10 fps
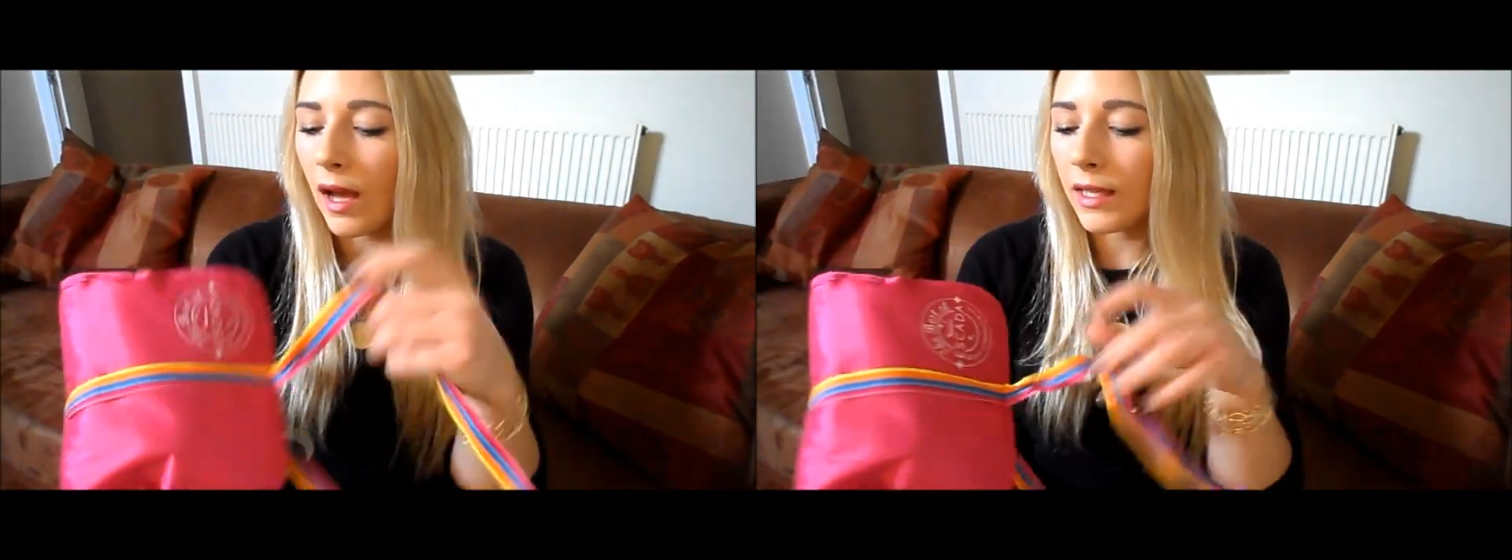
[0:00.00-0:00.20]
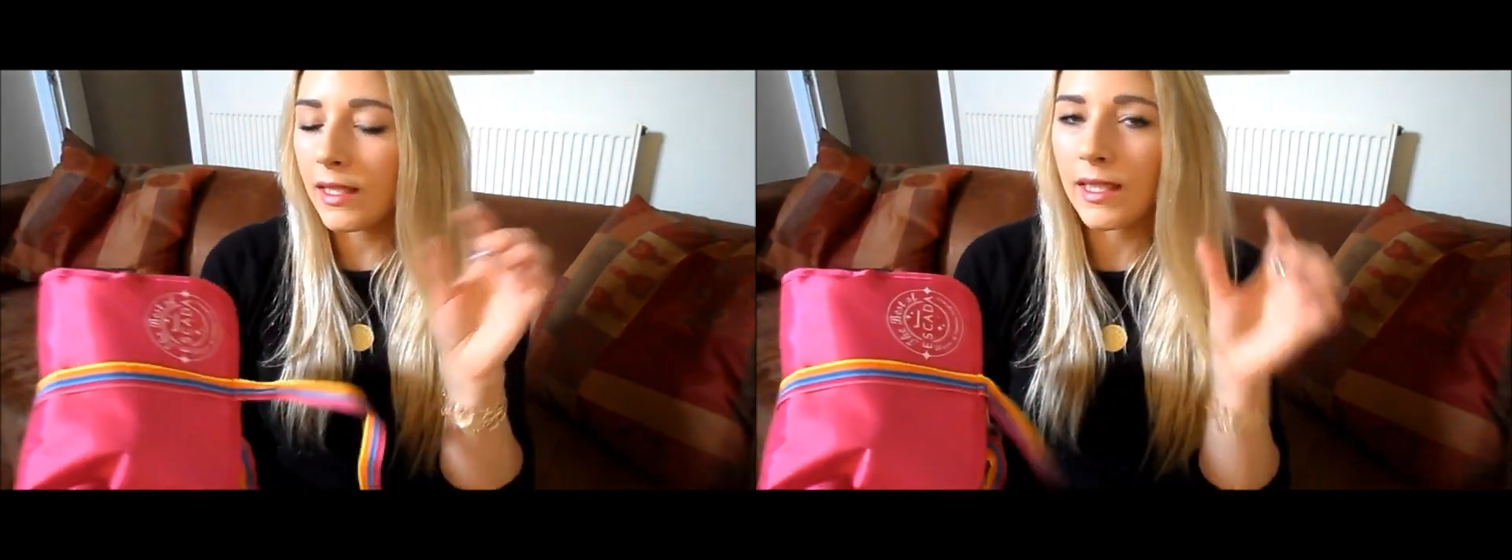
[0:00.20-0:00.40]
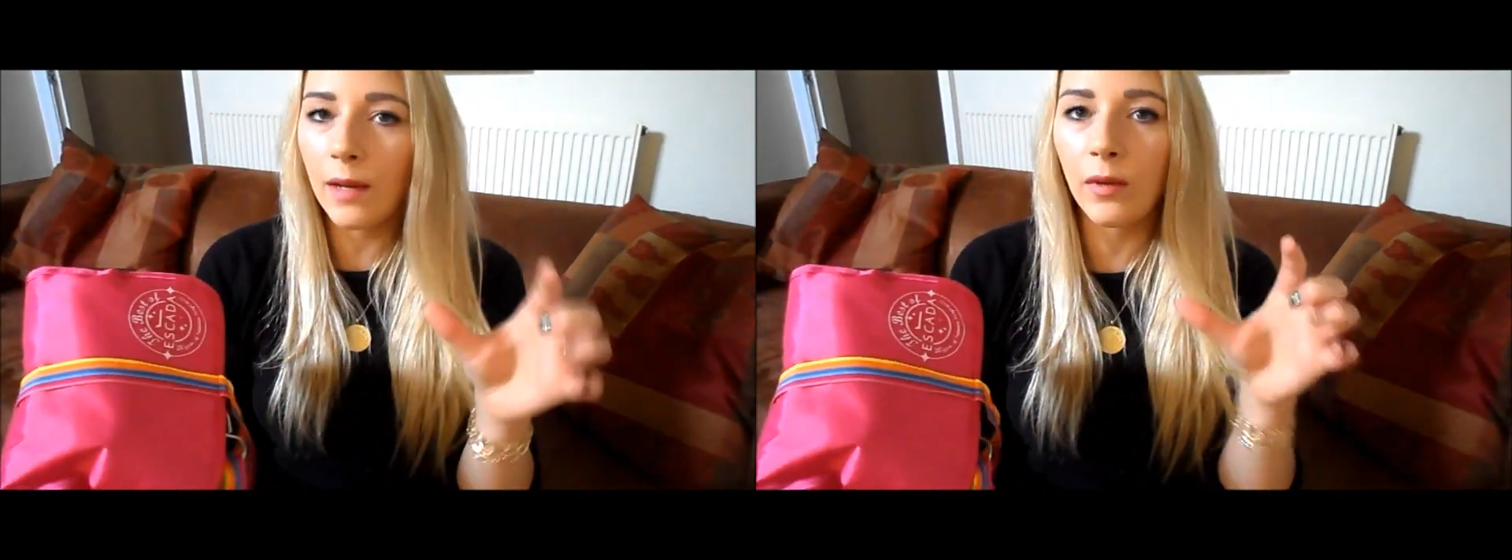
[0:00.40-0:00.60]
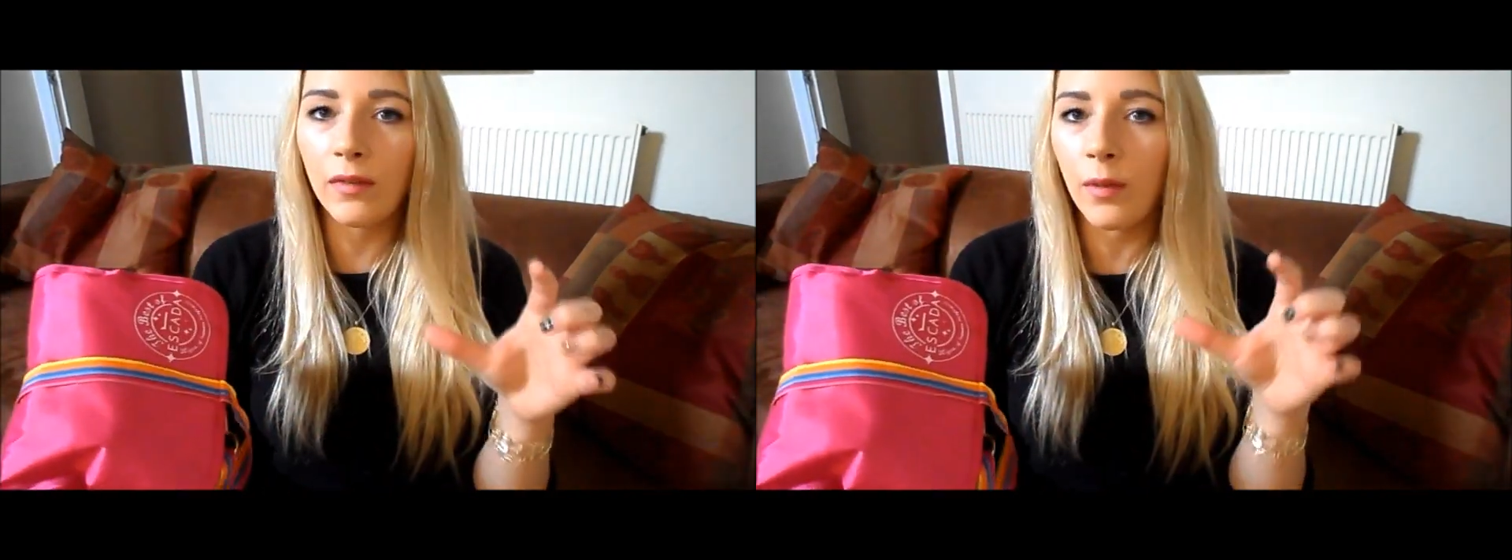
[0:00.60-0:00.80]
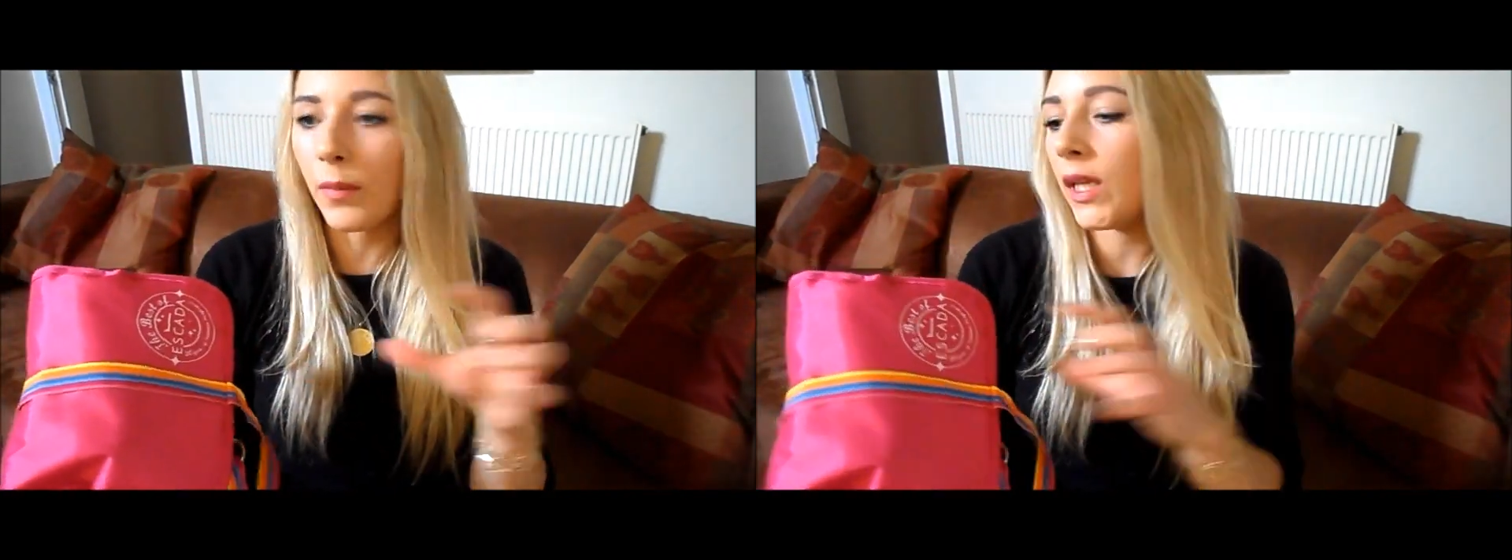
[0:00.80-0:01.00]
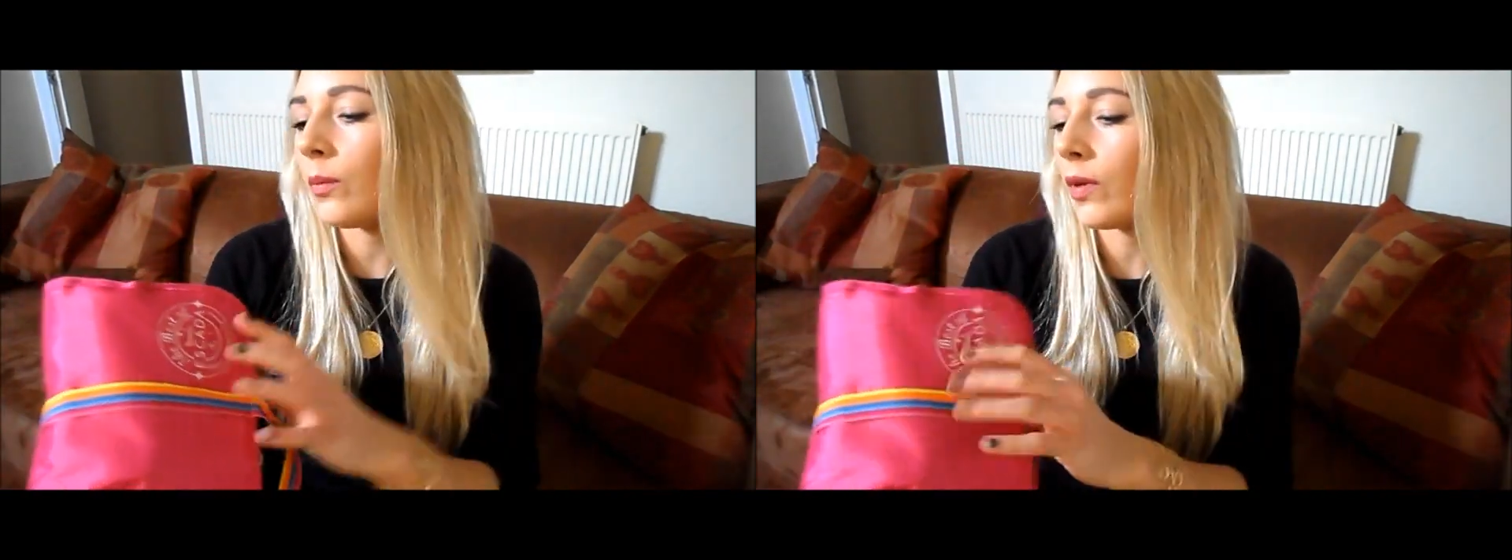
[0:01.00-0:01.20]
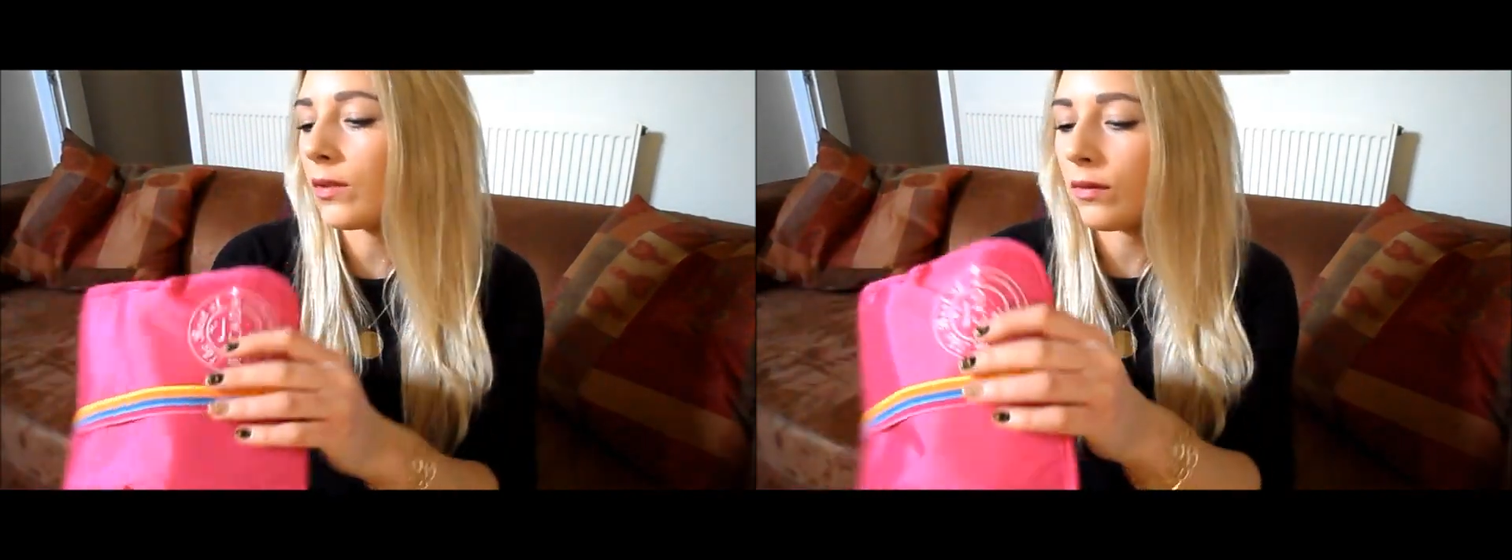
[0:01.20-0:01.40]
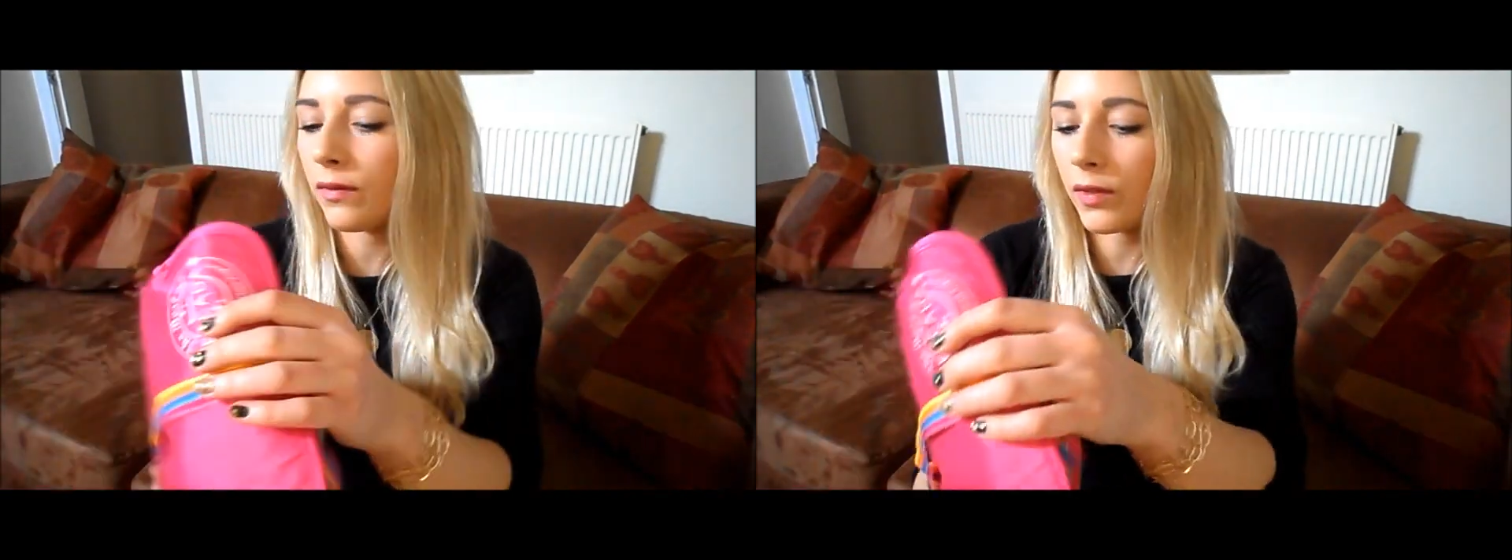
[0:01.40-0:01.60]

I need to get one of the mini bottles